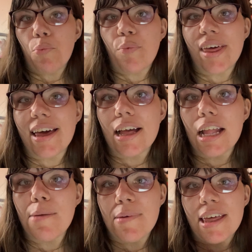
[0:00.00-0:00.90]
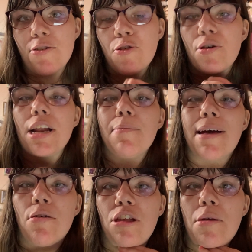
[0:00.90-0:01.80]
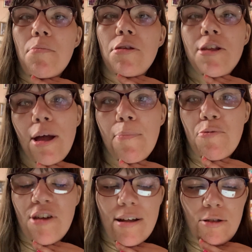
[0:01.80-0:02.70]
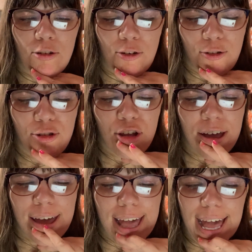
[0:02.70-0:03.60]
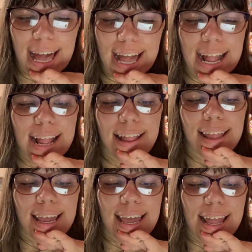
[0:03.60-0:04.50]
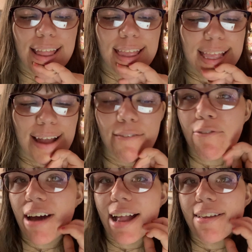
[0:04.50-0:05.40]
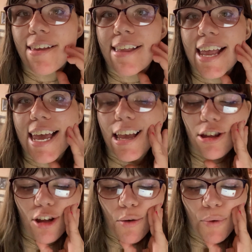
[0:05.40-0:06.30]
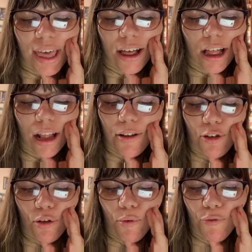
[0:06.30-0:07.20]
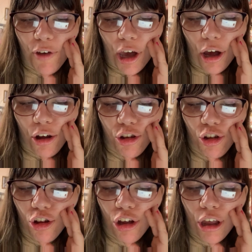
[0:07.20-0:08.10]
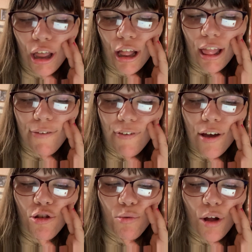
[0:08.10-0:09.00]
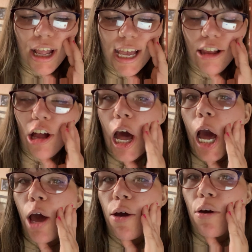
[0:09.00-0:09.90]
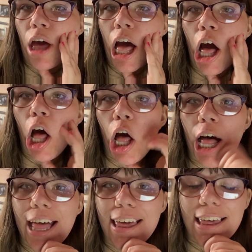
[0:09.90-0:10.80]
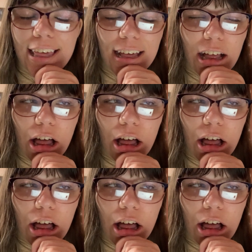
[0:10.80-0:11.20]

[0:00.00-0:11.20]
we're going to be talking about some subgenders and it's fantasy. So we are going to do first. The first one is high, high